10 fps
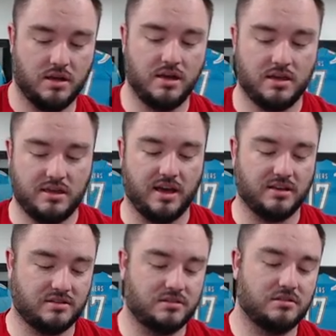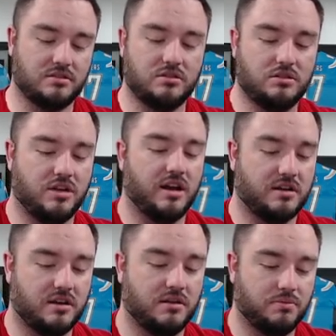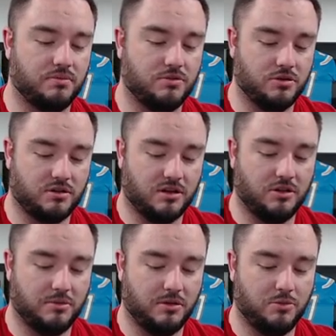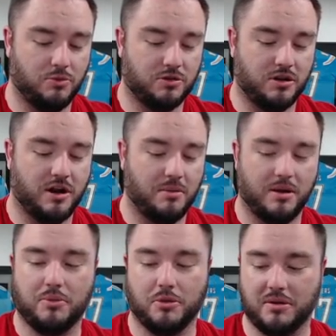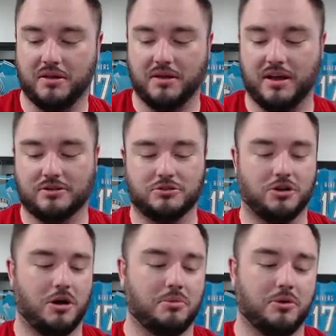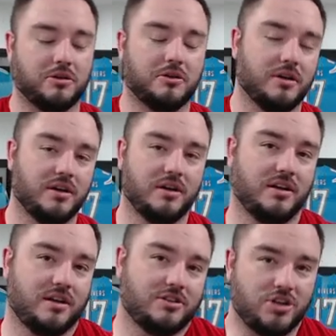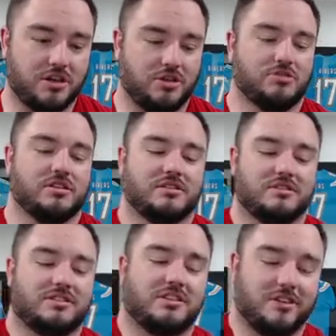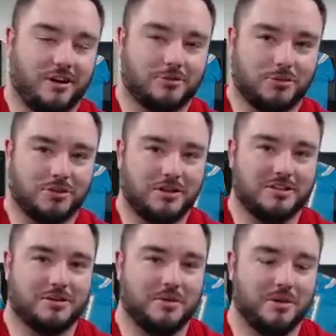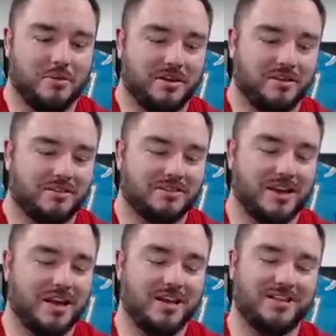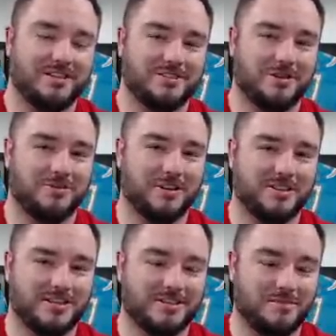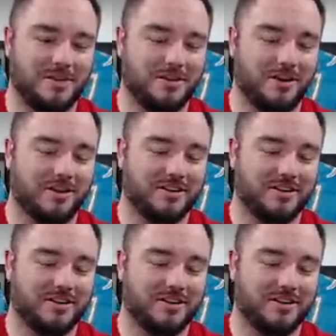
Yes, Jack got a little bit more time, and I put him in an actual top loader. Jack Hughes, that's card's worth a decent amount of money. There's no right sense of me not